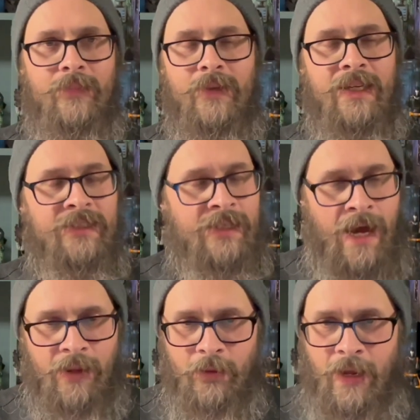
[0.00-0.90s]
It's
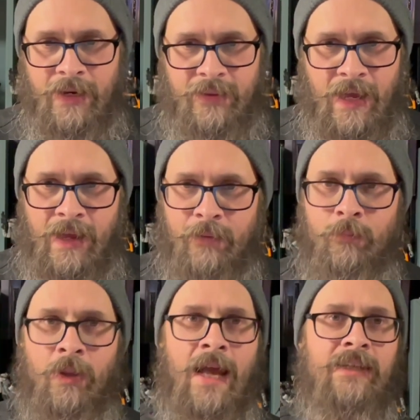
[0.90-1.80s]
not like
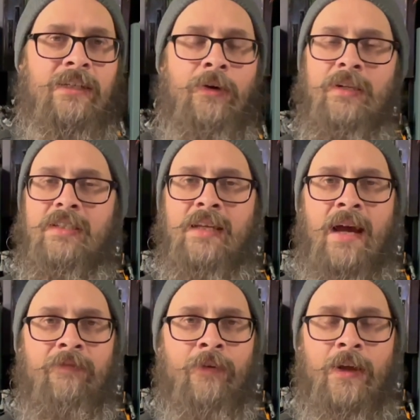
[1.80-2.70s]
that Black Series
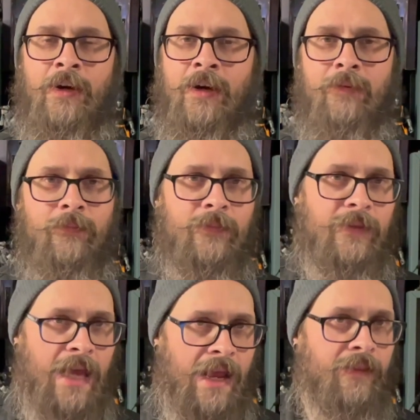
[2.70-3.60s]
TIE Fighter.
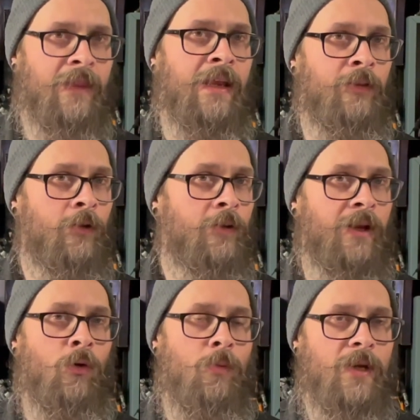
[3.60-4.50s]
That thing looked
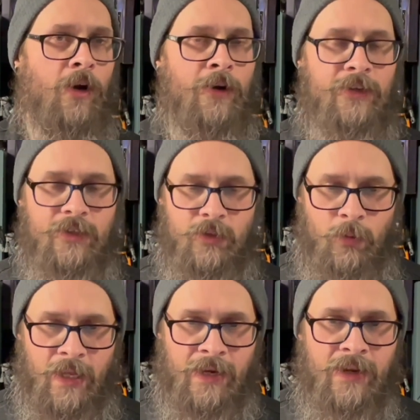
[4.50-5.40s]
like it would be hard to
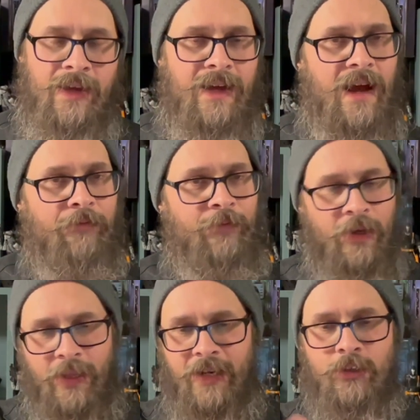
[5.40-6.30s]
display. I
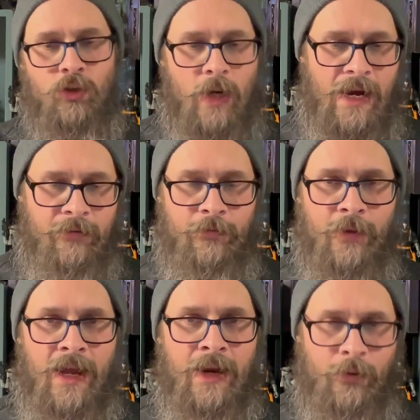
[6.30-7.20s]
feel like a
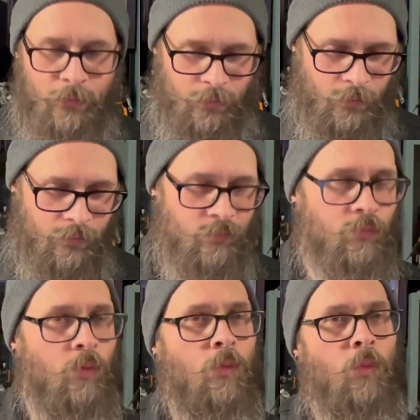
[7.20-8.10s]
Dragonfly
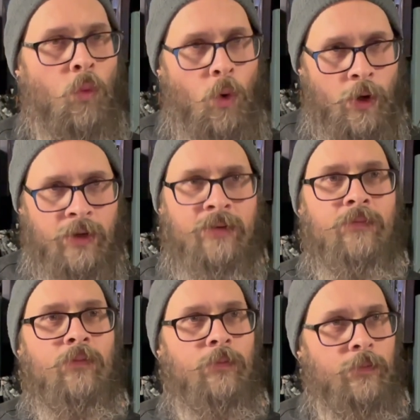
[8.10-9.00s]
would
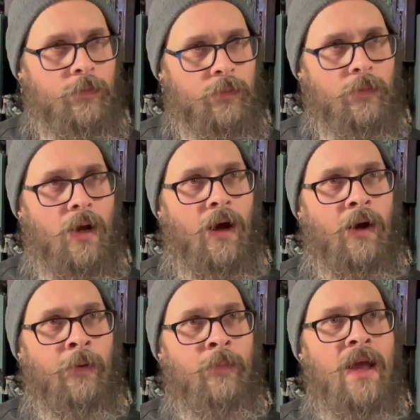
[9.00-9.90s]

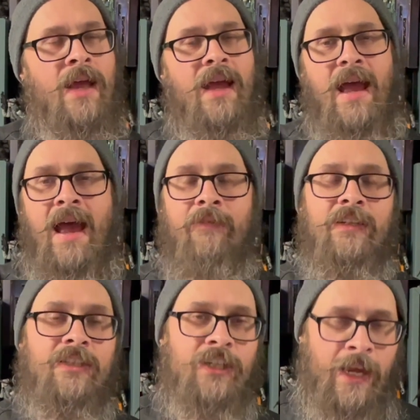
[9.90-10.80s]
have
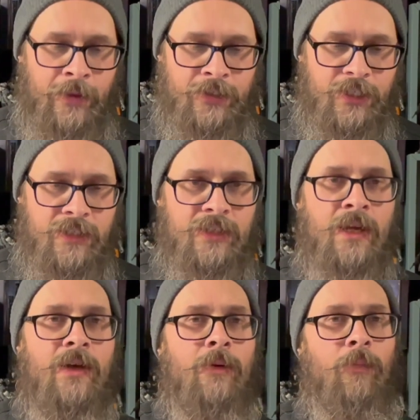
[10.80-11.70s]
its challenges,
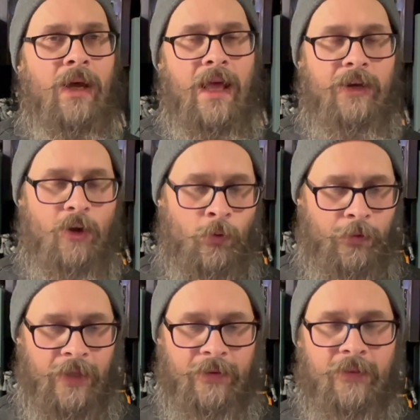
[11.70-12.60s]
but I
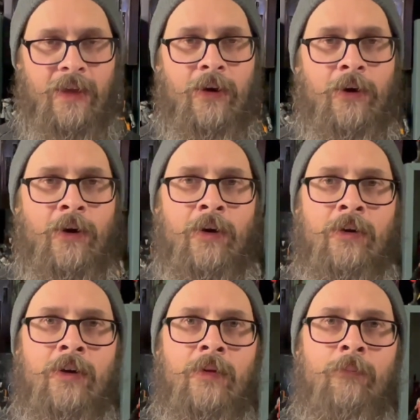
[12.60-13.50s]
don't think that they
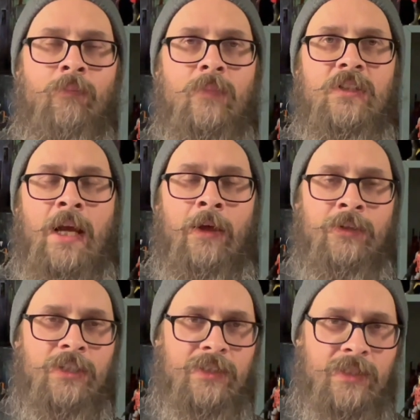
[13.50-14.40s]
are
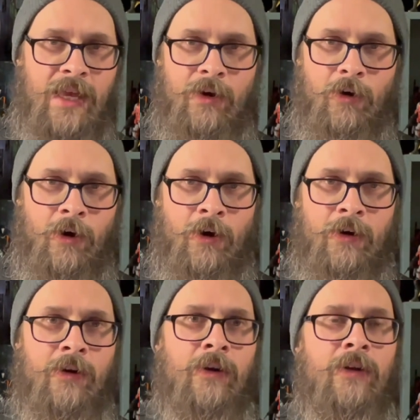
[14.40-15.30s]
challenges that
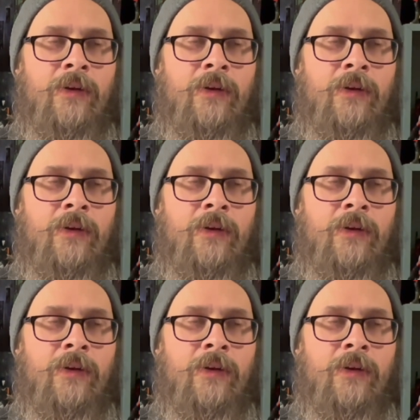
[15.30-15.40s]
are